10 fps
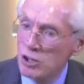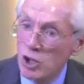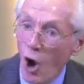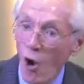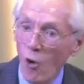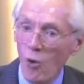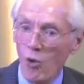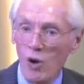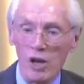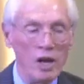a
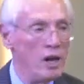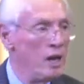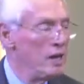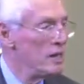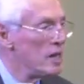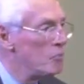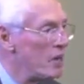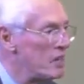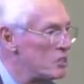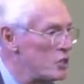toll
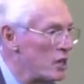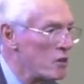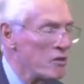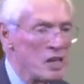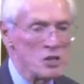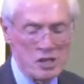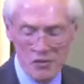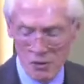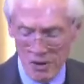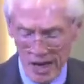upon the generation
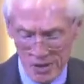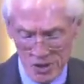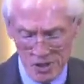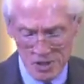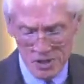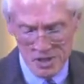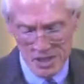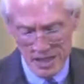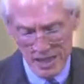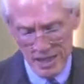of the righteous.
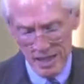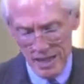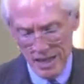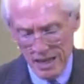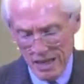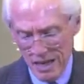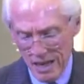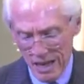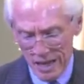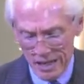
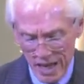And